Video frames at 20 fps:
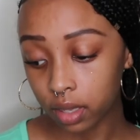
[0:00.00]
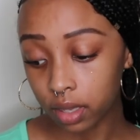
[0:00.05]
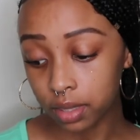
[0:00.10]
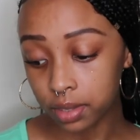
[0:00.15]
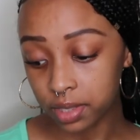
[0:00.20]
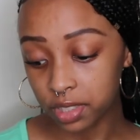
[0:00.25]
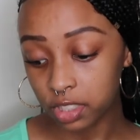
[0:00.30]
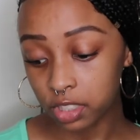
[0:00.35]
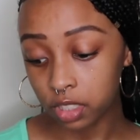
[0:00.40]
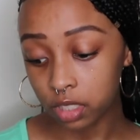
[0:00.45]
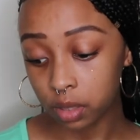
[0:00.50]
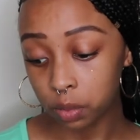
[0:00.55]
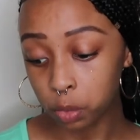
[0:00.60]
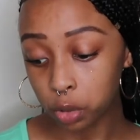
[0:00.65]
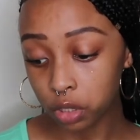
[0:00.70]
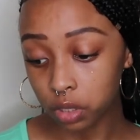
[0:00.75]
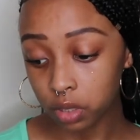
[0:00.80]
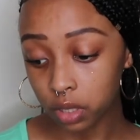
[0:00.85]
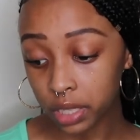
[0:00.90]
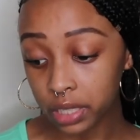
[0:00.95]
his
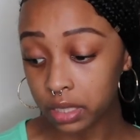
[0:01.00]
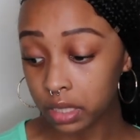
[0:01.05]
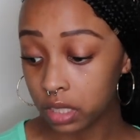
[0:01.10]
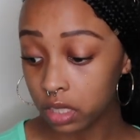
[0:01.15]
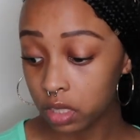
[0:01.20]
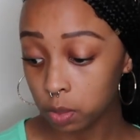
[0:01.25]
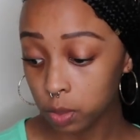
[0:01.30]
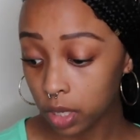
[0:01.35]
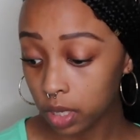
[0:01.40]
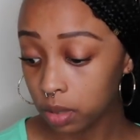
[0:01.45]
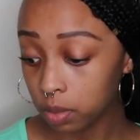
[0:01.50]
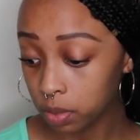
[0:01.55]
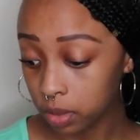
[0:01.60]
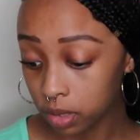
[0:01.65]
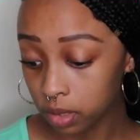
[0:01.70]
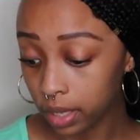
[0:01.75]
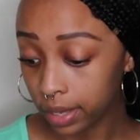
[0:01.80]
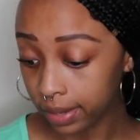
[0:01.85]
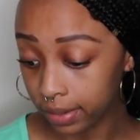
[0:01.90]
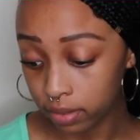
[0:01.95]
assumption. Like, this better
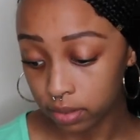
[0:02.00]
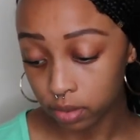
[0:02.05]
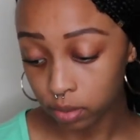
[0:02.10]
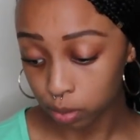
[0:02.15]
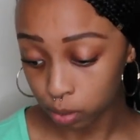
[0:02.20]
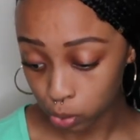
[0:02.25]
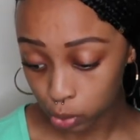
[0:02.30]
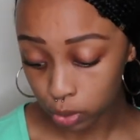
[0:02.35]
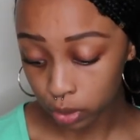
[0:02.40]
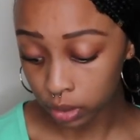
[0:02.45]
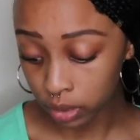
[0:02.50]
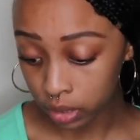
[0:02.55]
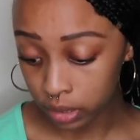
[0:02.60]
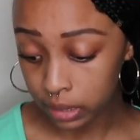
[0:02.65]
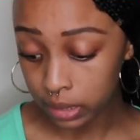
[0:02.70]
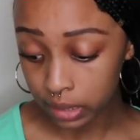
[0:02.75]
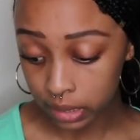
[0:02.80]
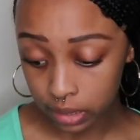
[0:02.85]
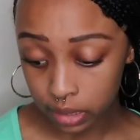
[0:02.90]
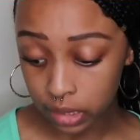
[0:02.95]
be like some
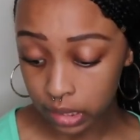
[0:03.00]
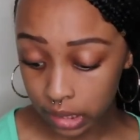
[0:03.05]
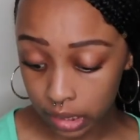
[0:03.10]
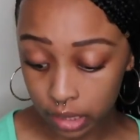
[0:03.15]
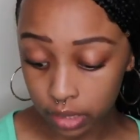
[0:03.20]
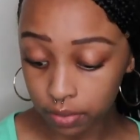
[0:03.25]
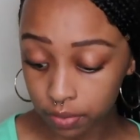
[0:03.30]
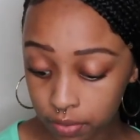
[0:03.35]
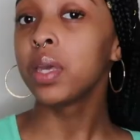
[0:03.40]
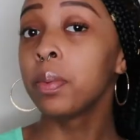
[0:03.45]
realistic stuff.